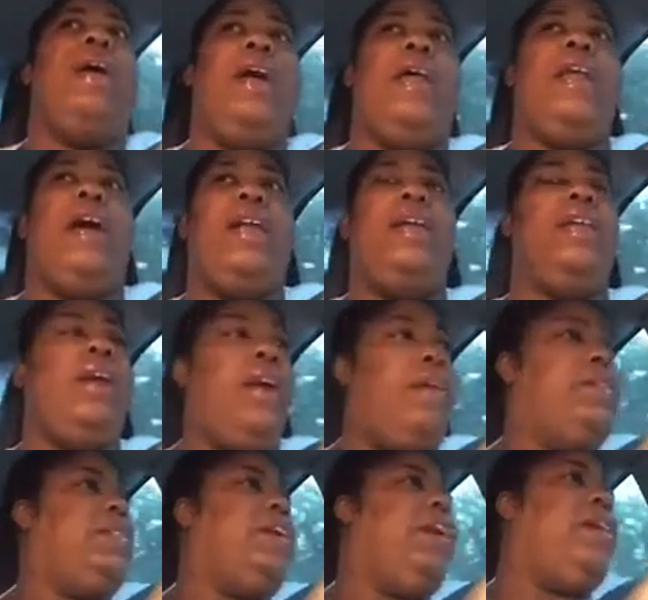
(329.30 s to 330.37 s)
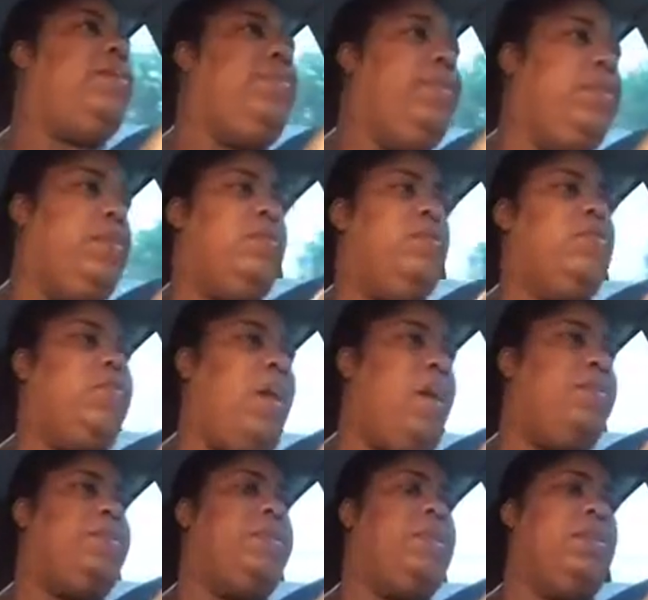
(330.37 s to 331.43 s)
and I didn't have time to put no
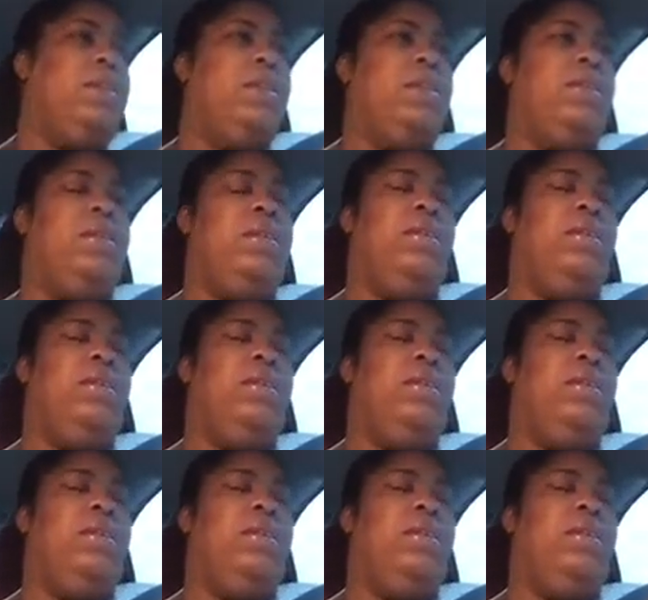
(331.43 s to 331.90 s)
drops in.